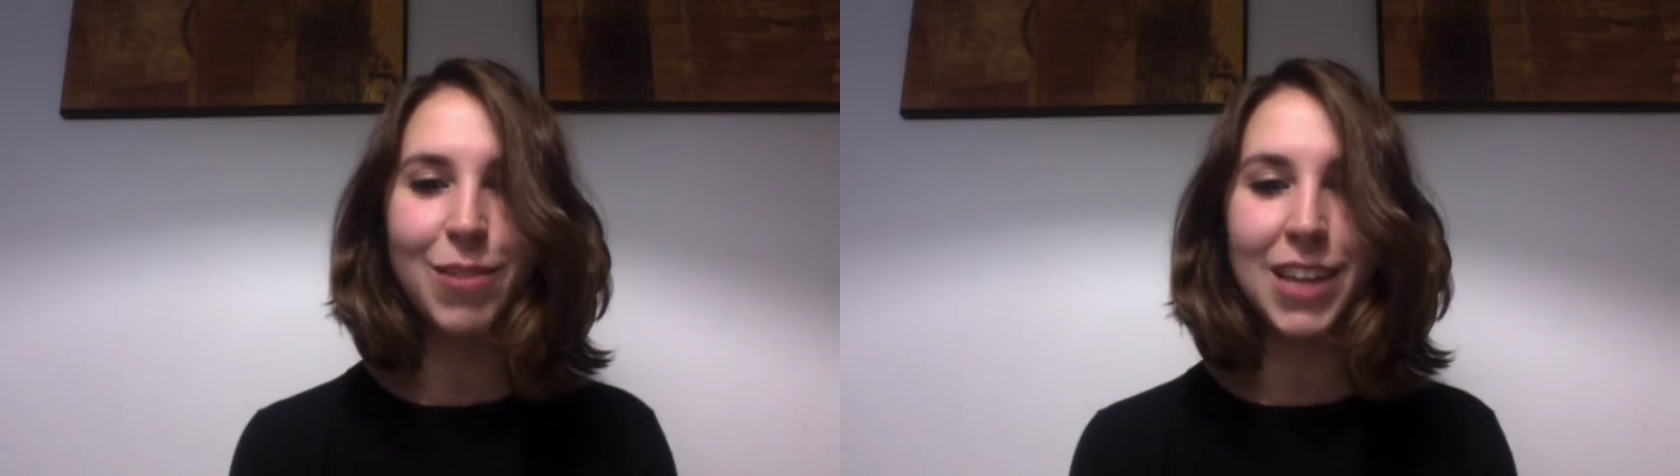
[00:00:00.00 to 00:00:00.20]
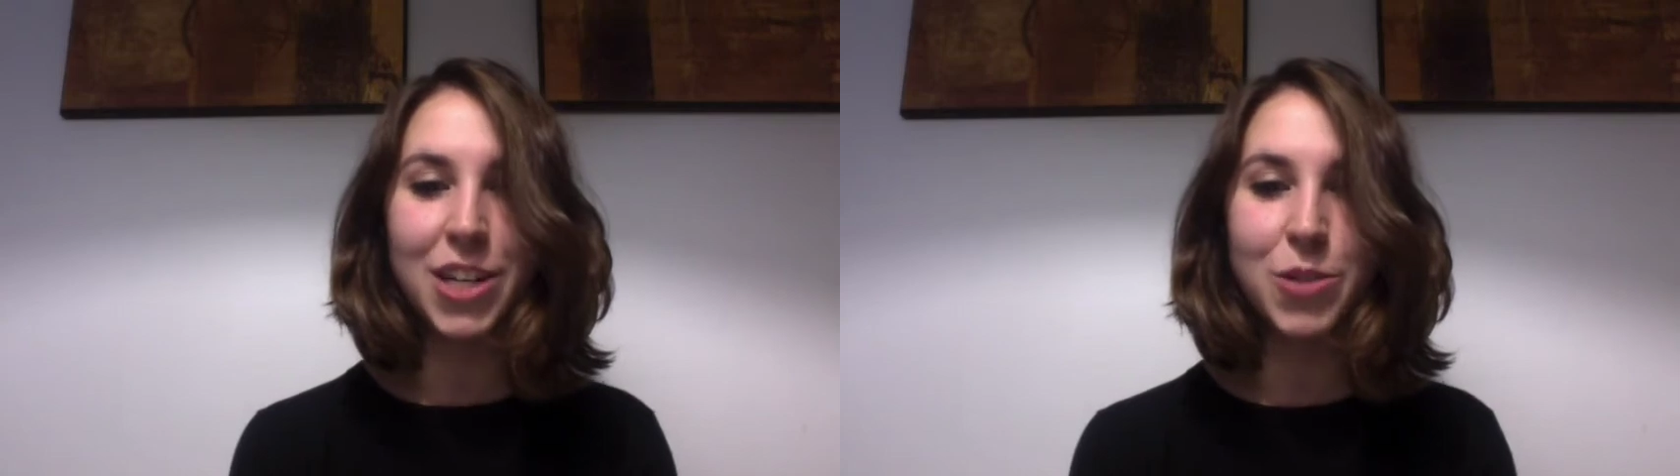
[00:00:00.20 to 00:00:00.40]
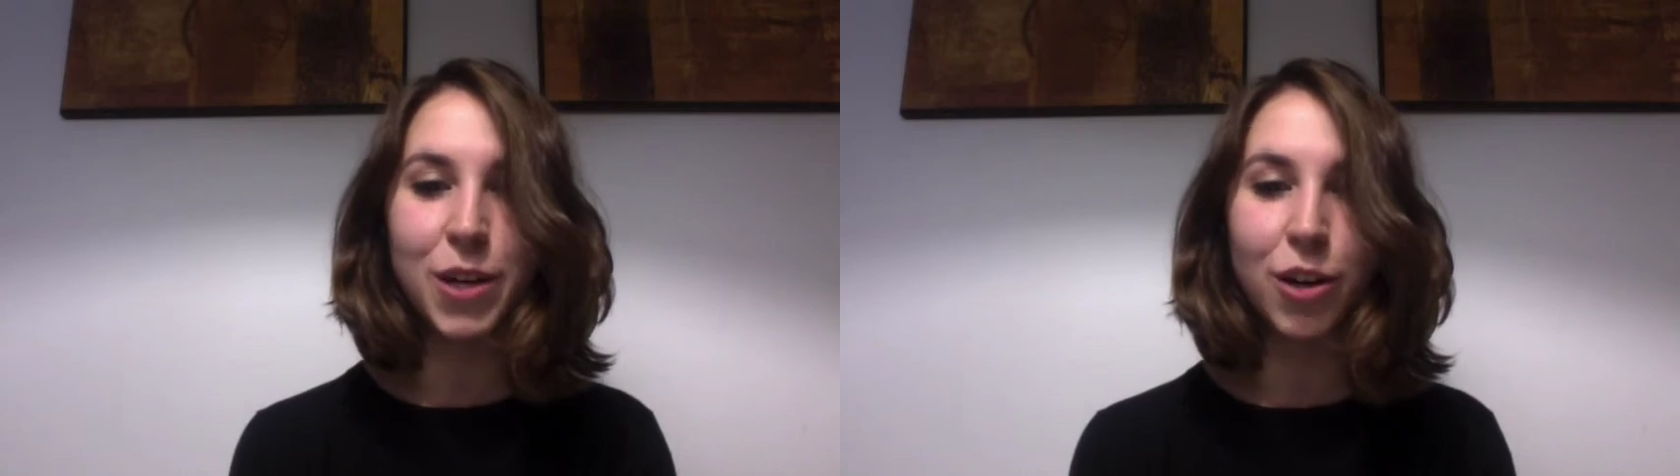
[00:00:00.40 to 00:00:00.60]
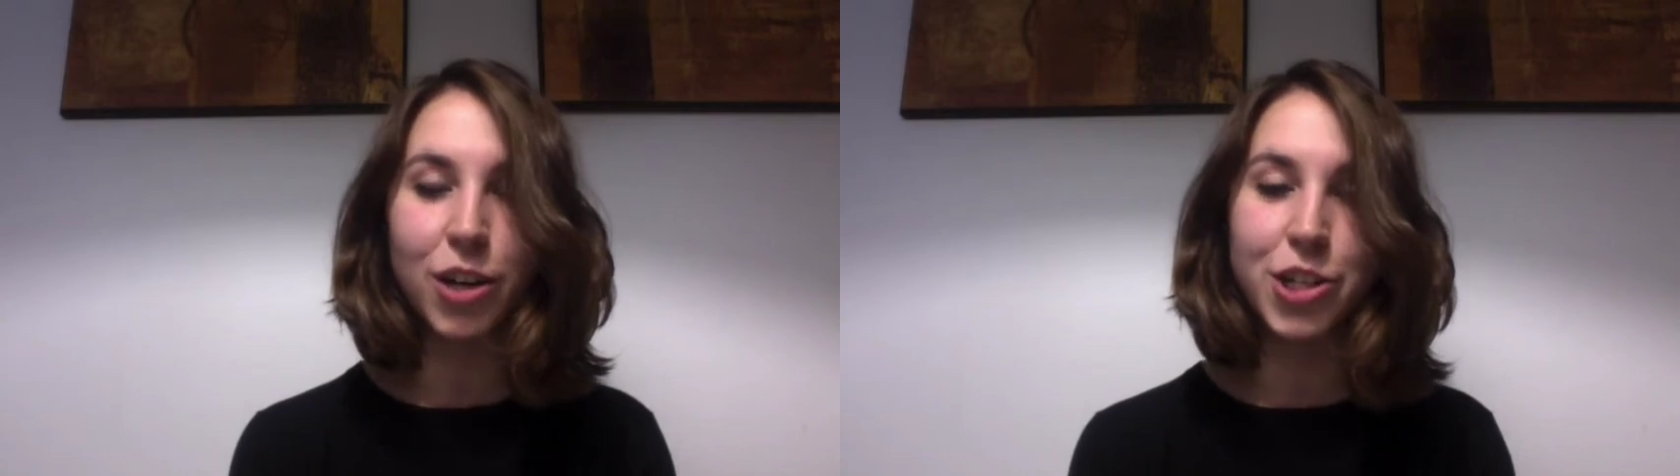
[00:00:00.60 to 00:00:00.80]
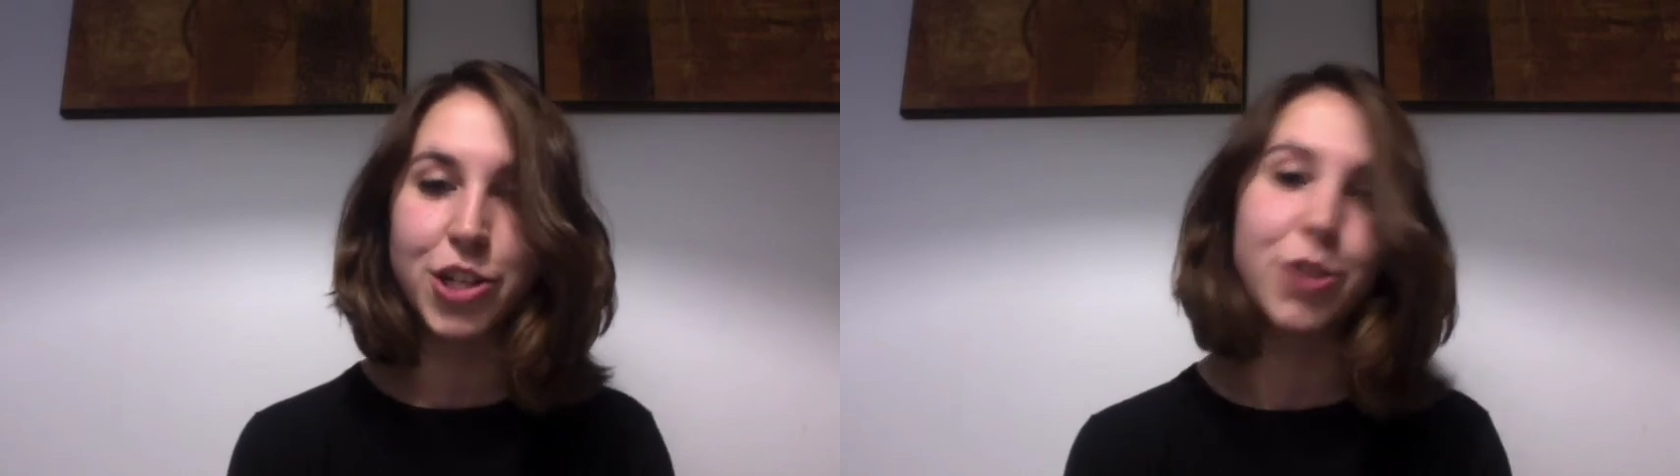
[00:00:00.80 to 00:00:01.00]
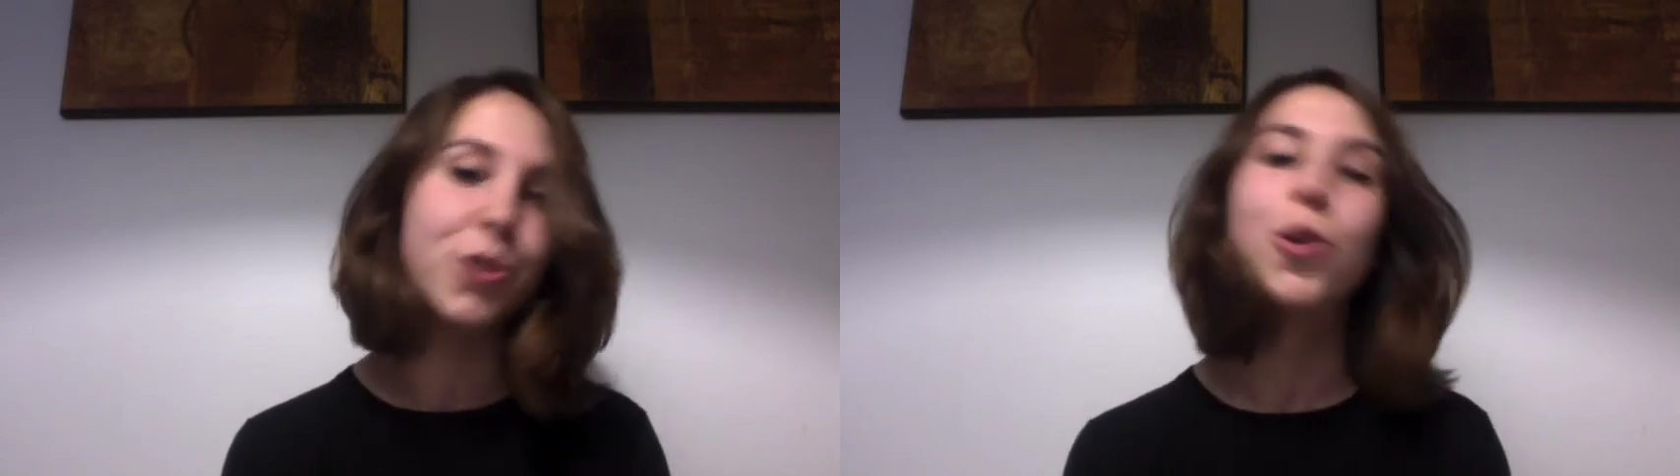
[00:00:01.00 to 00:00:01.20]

would like to encourage you